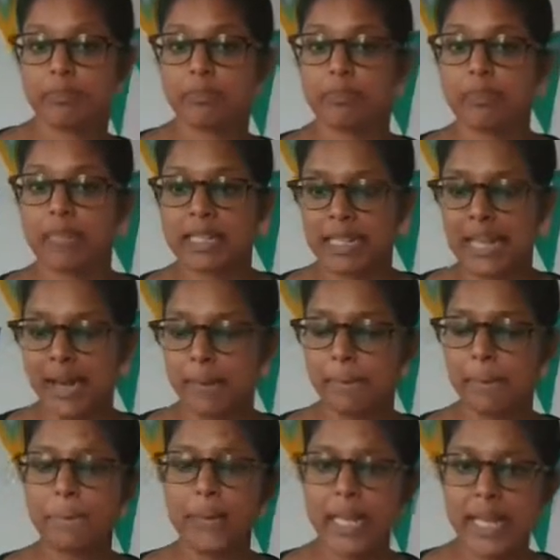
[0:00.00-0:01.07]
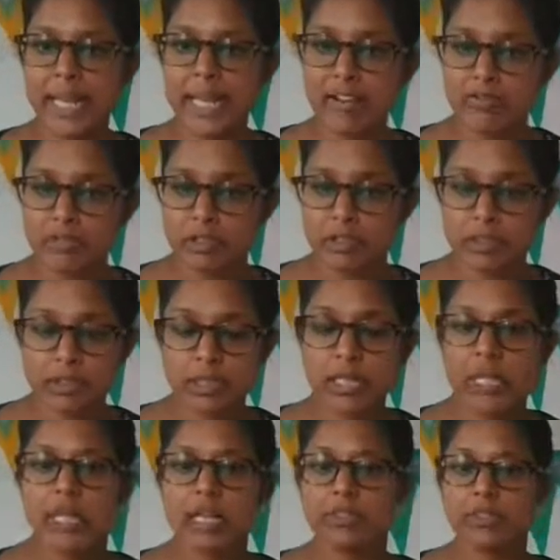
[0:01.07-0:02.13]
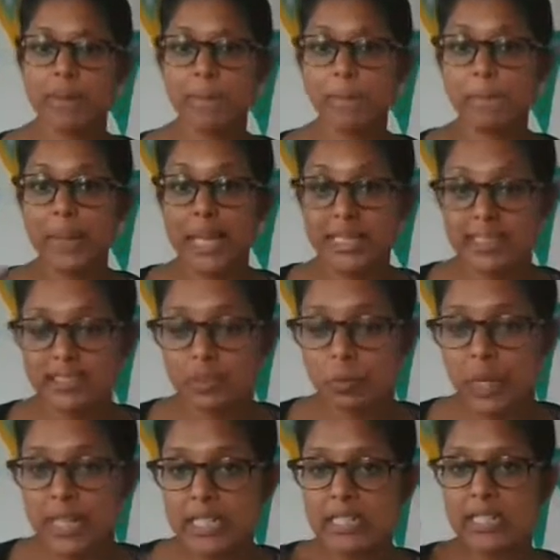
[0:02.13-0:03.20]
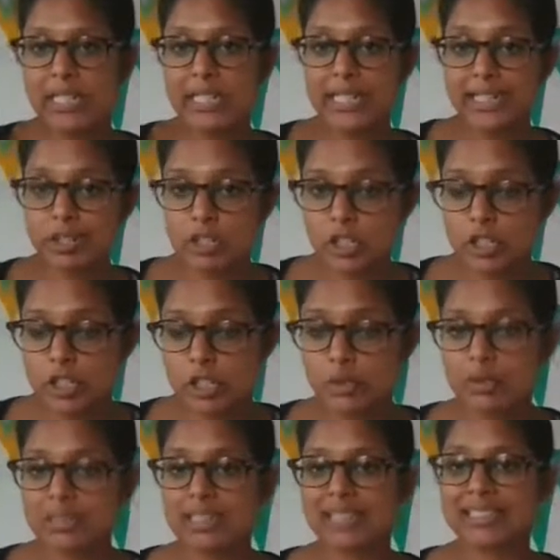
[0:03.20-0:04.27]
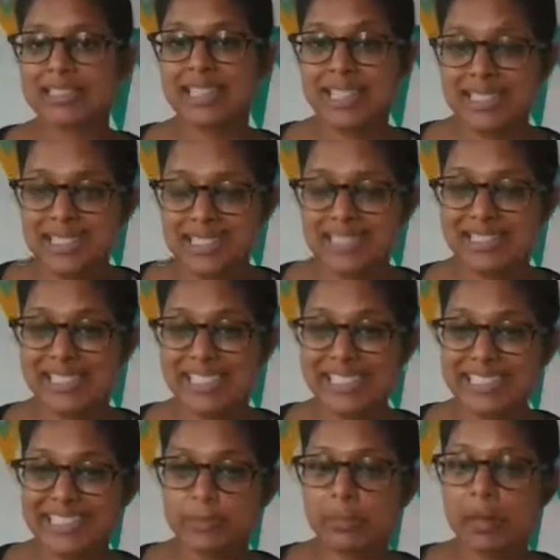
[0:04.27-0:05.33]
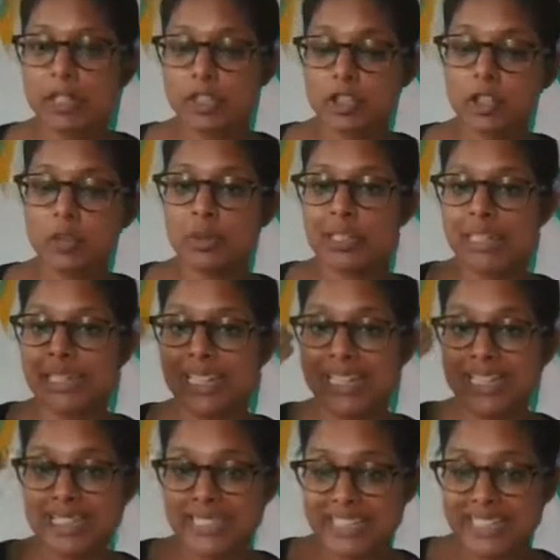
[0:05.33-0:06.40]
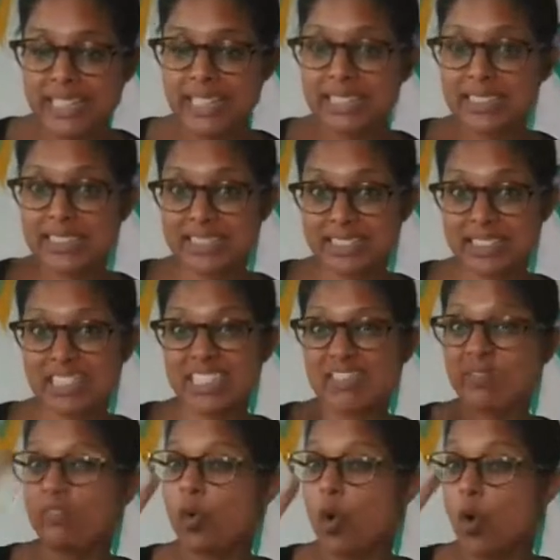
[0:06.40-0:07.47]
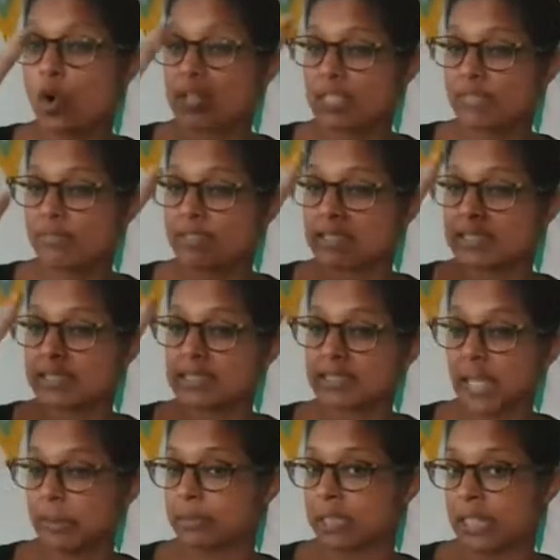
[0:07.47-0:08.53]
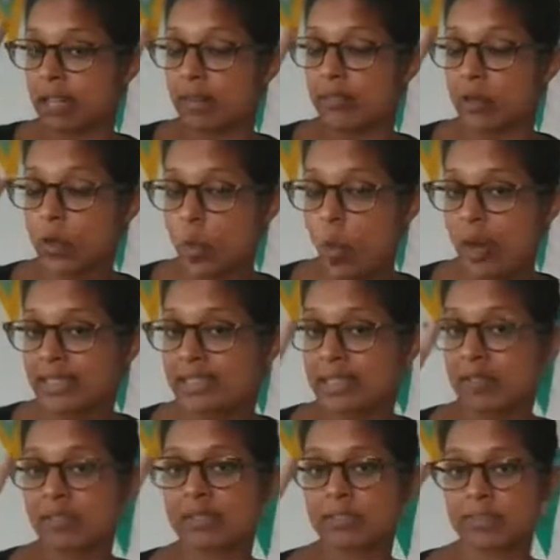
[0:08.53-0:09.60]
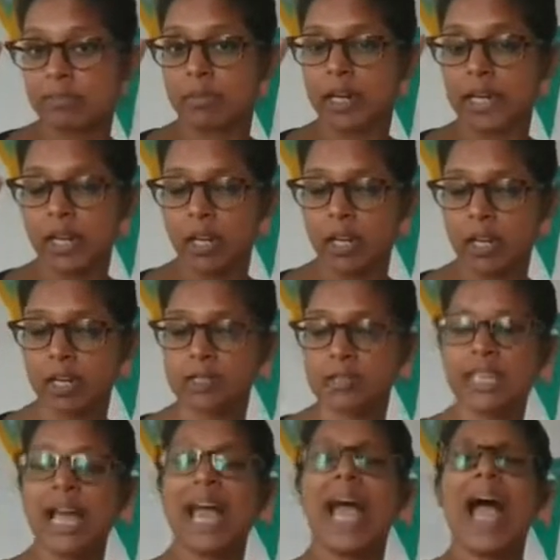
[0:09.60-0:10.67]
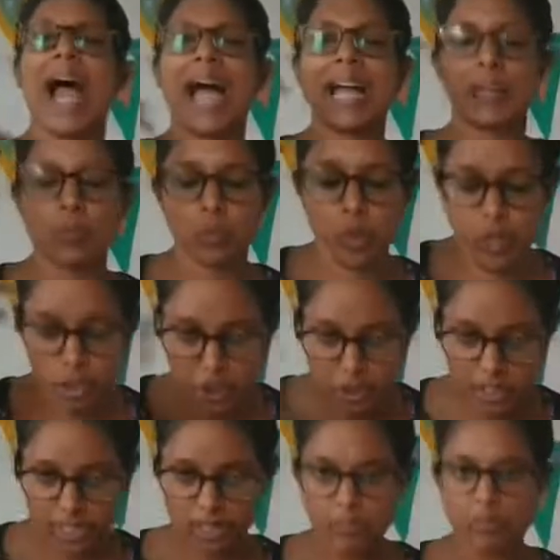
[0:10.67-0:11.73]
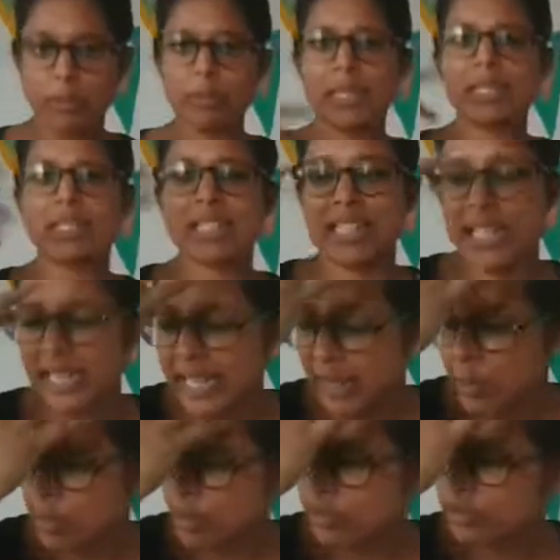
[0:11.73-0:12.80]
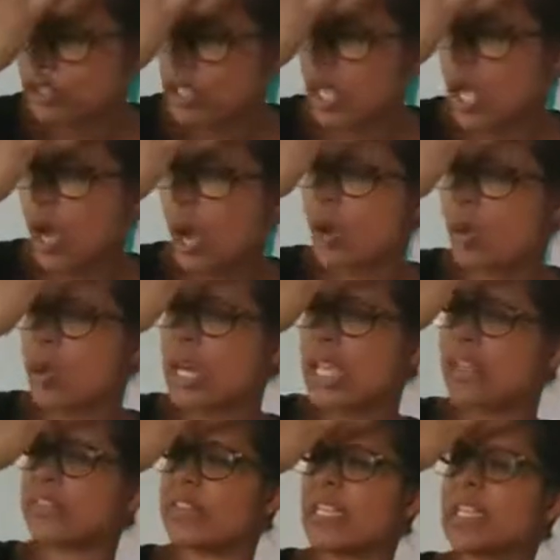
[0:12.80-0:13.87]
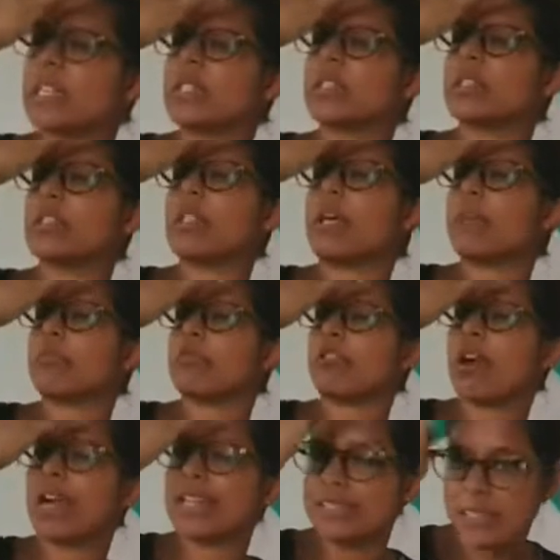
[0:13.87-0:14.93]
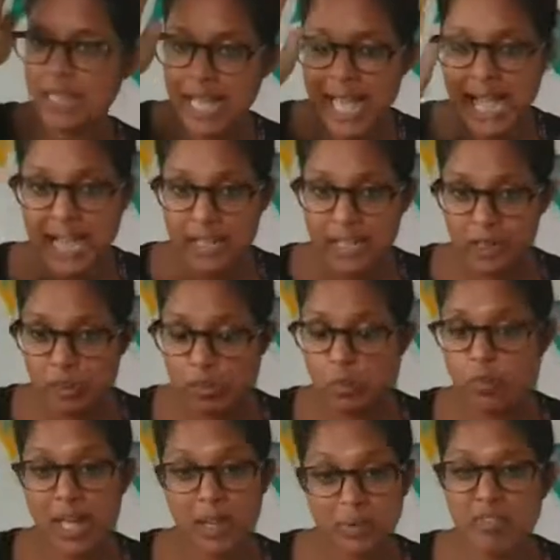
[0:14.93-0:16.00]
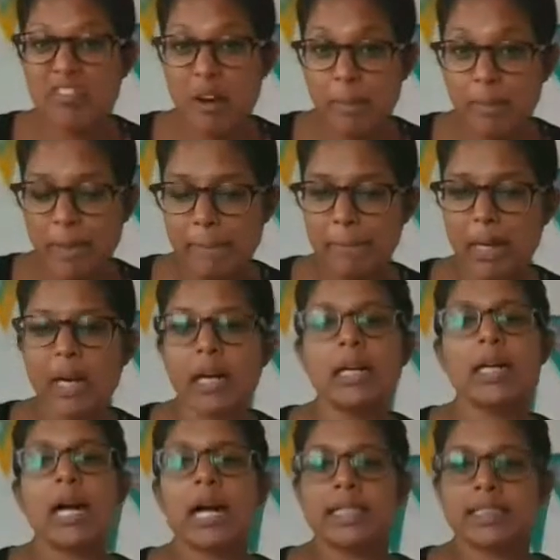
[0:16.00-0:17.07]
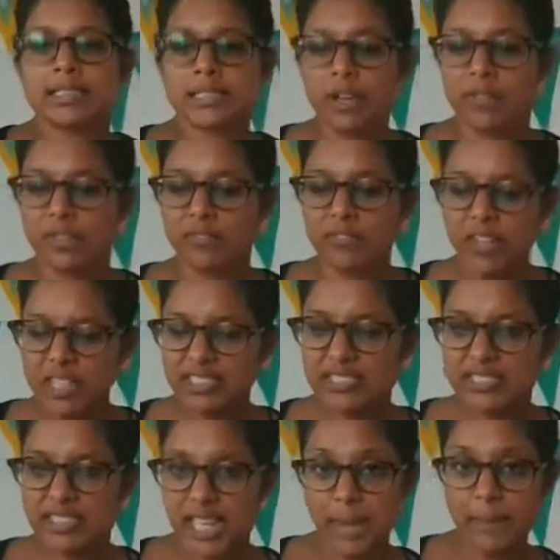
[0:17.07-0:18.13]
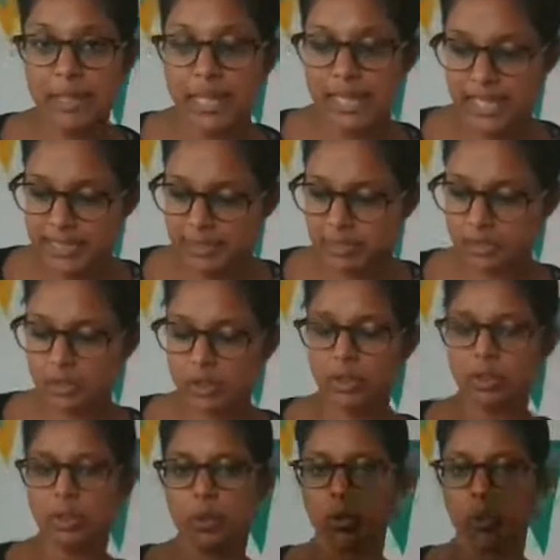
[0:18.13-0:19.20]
Now, parents, the best way to introduce a sentence is by doing it in four different steps. And I've always done this in my class. And once you keep repeating it, it will slowly feed into their brains and they will remember. So the first step is to